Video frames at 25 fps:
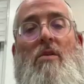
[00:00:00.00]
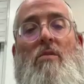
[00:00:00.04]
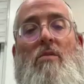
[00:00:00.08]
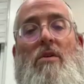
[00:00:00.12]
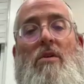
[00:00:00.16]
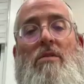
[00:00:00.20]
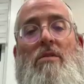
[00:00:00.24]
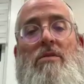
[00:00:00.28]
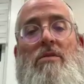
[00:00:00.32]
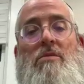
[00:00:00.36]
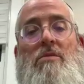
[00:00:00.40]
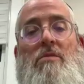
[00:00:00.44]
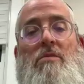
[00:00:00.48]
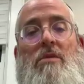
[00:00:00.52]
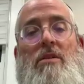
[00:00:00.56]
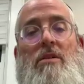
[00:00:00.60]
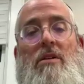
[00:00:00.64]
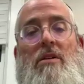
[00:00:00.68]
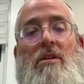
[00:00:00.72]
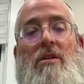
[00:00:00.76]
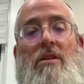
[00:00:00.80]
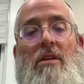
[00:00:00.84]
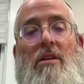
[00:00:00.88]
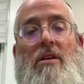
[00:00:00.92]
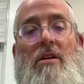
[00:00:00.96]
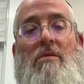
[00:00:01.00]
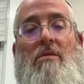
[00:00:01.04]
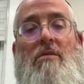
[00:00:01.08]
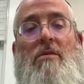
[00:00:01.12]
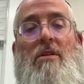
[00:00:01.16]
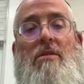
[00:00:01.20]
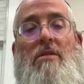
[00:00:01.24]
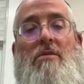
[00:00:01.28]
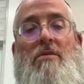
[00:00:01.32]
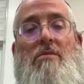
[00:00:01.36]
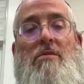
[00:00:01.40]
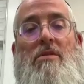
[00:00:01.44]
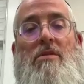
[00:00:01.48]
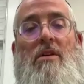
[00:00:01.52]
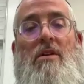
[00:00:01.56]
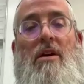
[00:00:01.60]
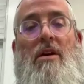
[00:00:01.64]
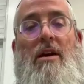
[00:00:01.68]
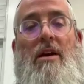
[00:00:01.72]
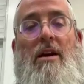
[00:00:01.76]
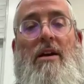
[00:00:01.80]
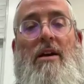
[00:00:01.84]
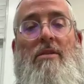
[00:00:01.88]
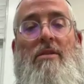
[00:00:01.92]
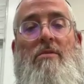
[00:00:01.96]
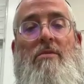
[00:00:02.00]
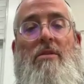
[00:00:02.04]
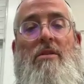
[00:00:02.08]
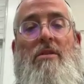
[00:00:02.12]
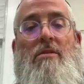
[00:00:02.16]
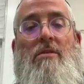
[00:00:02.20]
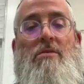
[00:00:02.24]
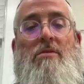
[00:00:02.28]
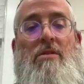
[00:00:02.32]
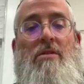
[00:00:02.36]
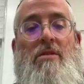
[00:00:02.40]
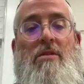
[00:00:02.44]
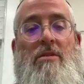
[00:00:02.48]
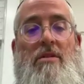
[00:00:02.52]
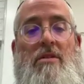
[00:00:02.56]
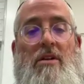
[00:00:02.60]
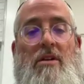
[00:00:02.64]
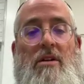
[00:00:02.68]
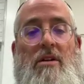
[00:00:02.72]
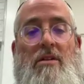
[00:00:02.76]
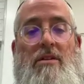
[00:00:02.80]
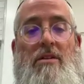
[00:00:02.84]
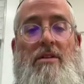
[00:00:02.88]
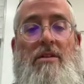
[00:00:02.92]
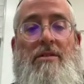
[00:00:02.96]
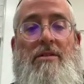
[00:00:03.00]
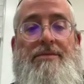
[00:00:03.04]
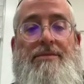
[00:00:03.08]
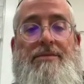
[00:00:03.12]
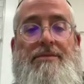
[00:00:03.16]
Whether it's with the kli, whether it's with your hand, whether it's with your teeth.